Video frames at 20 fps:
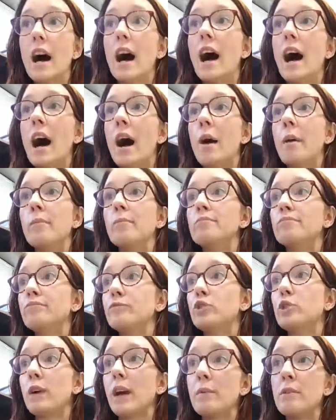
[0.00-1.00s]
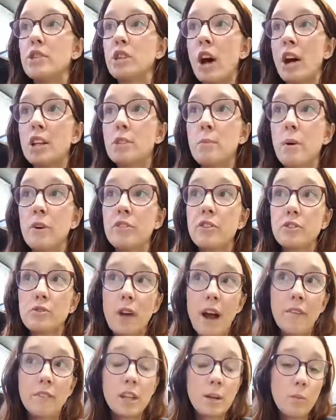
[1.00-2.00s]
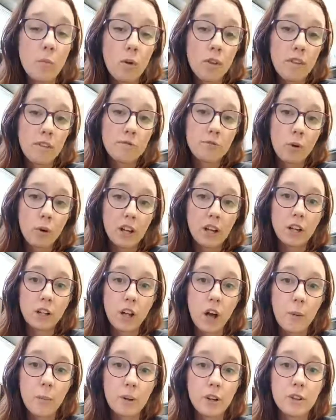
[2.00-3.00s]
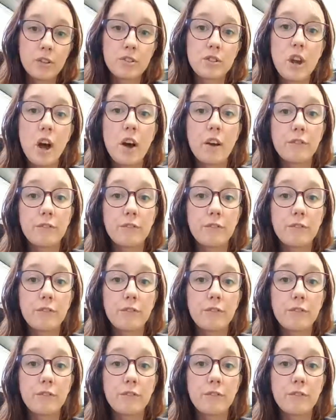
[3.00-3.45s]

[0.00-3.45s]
So again, we talked about the traveling more than 40 kilometers